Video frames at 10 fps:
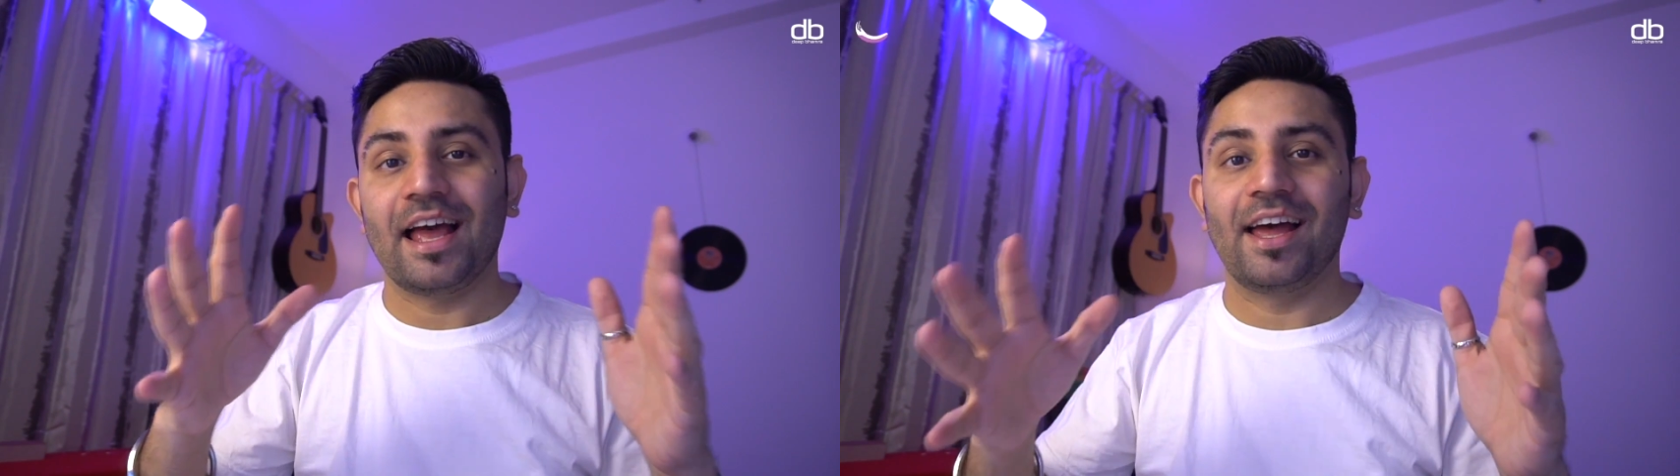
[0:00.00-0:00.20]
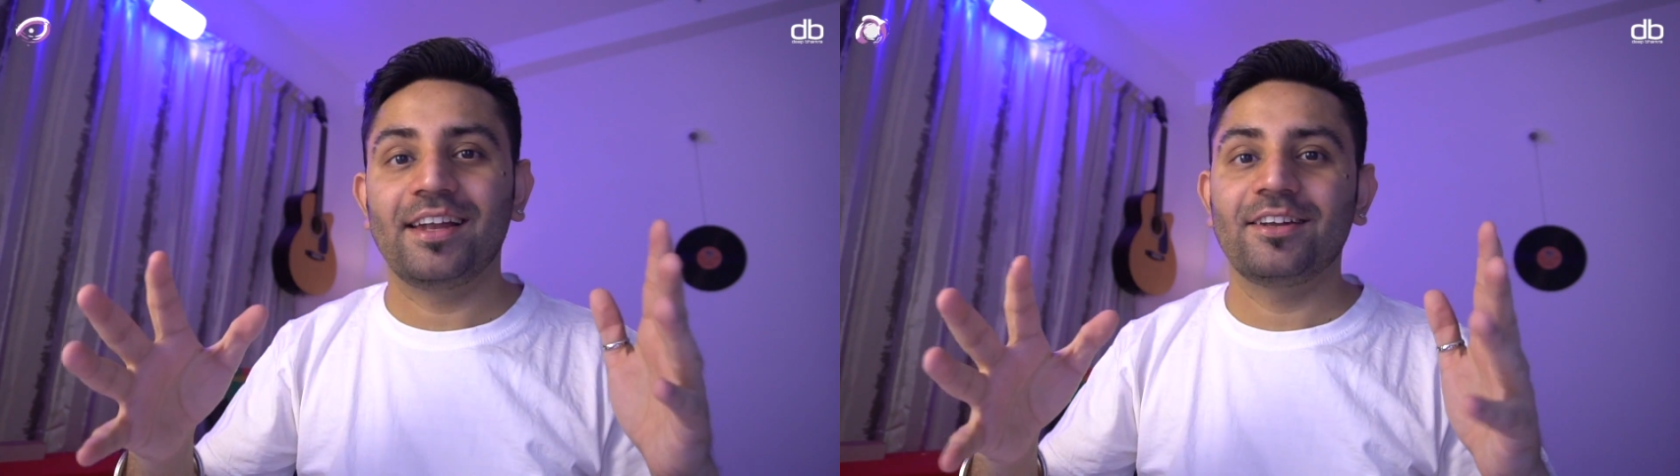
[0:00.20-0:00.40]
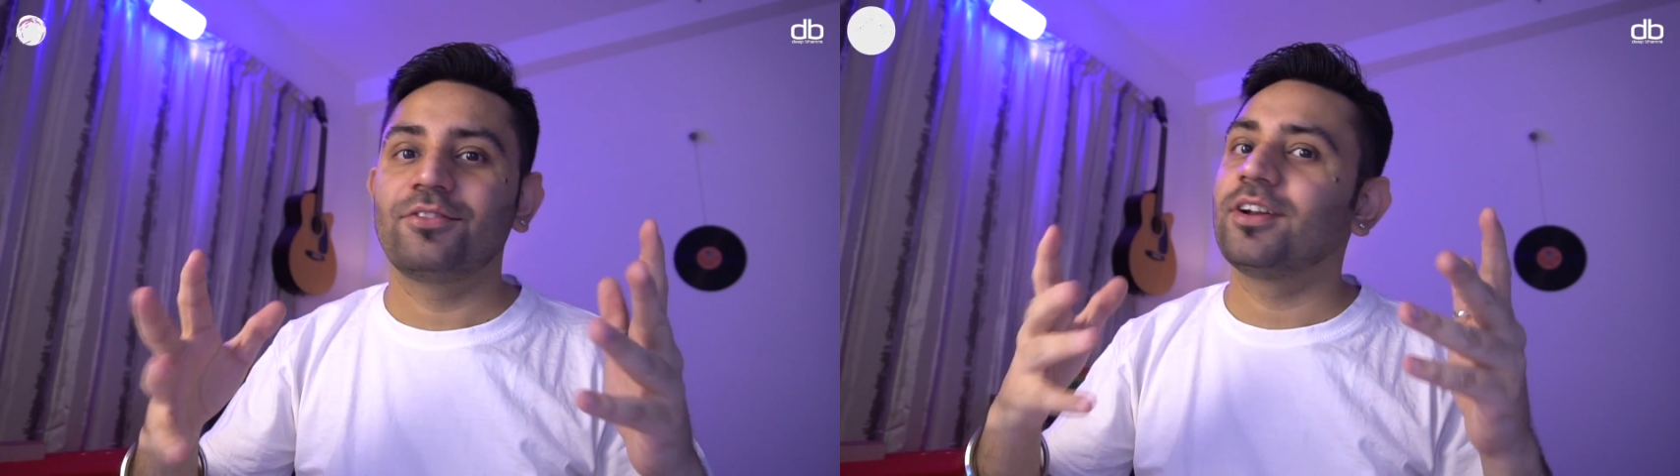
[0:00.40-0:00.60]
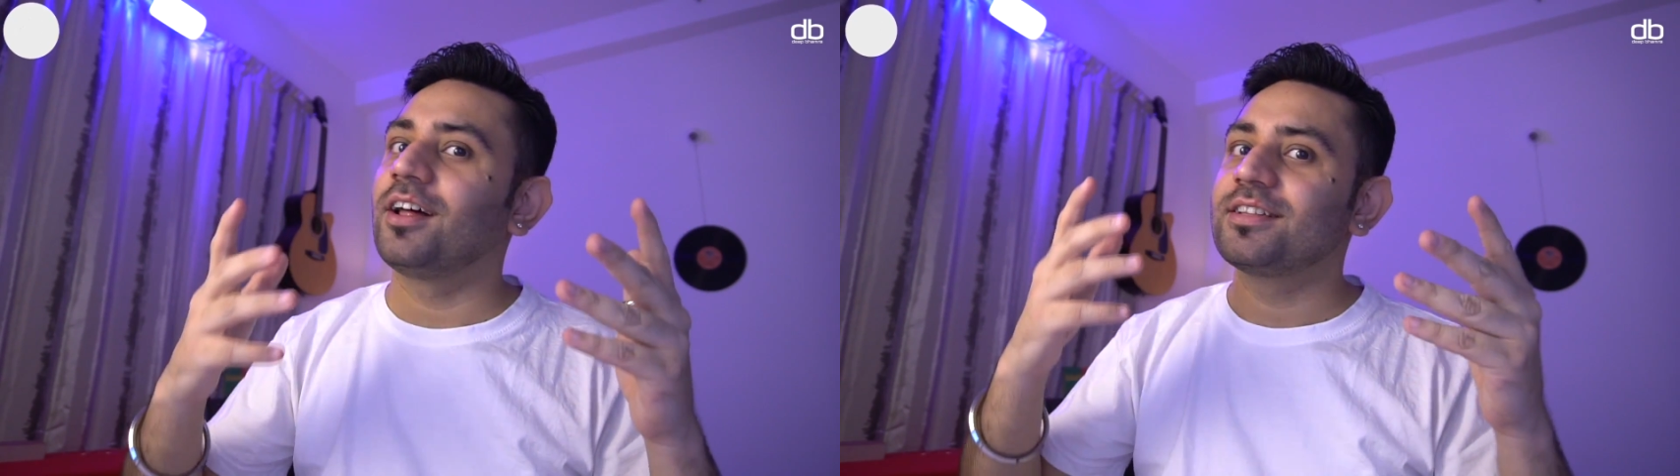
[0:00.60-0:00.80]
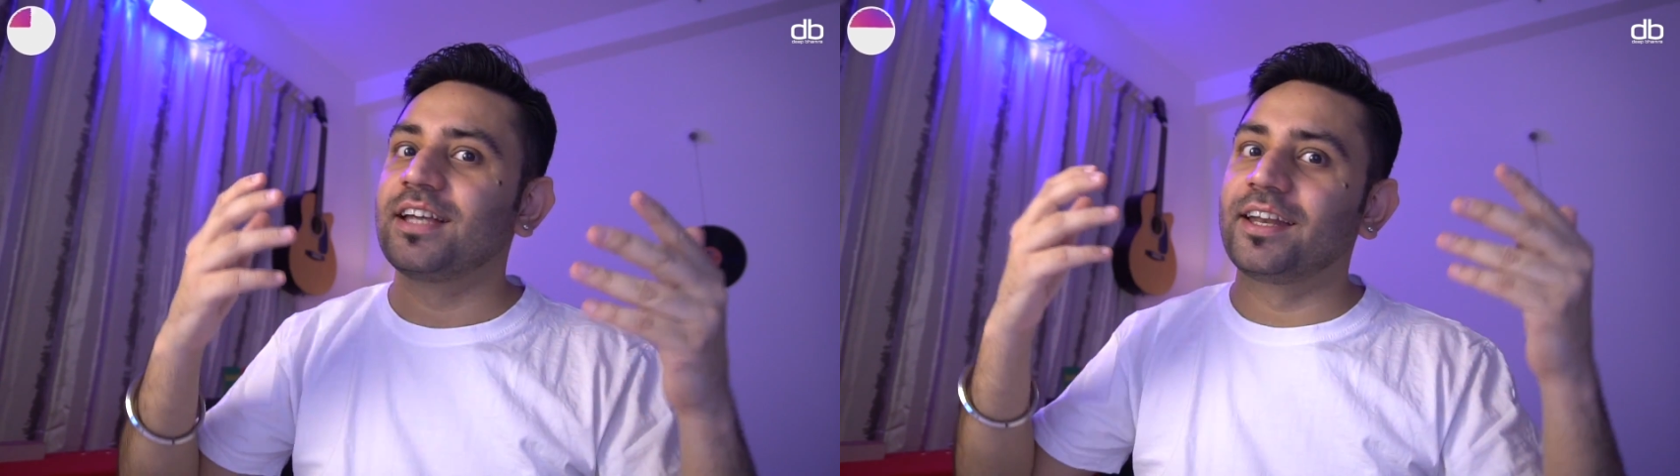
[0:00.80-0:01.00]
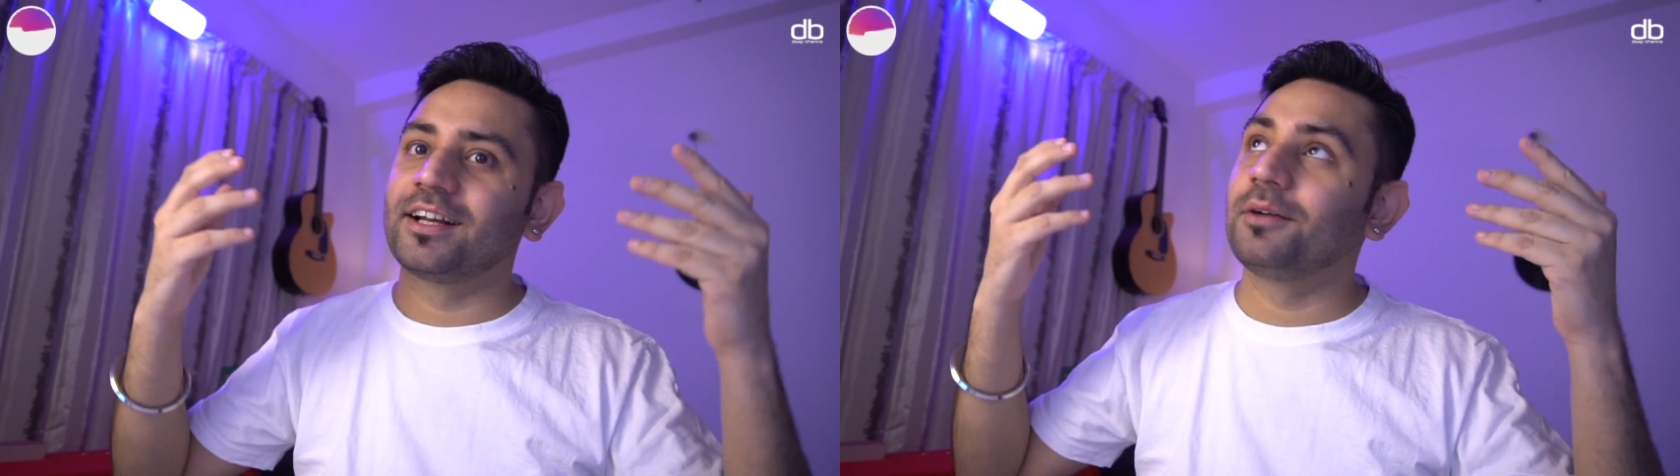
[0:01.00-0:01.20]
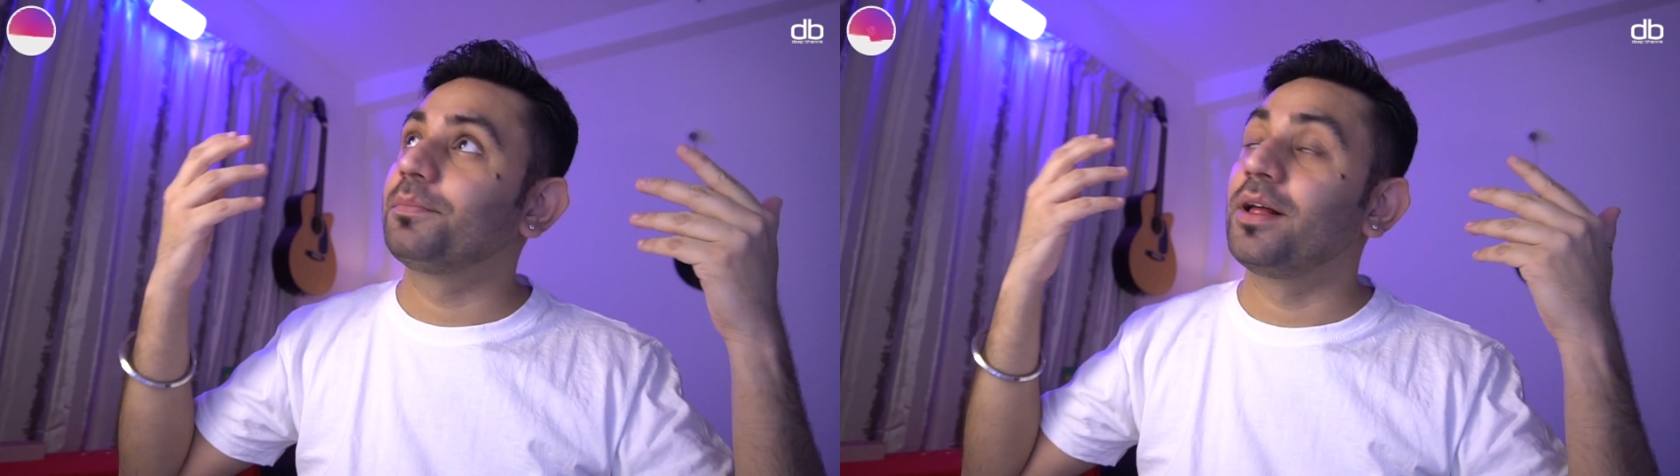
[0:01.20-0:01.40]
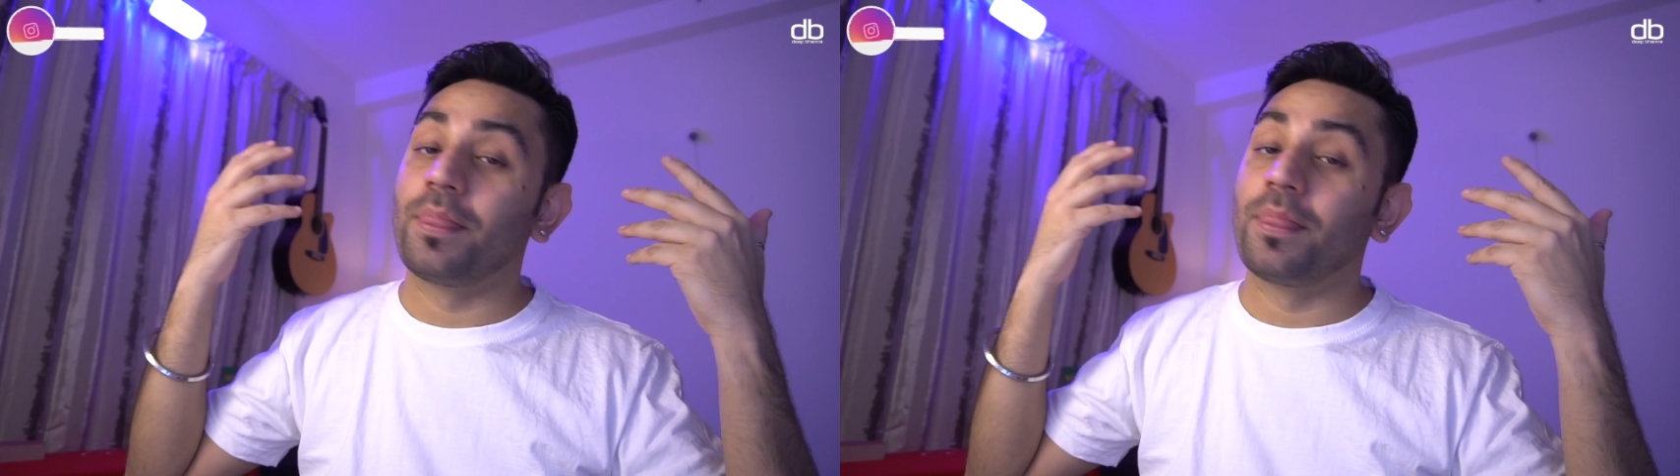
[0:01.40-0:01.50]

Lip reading: and we are done setting up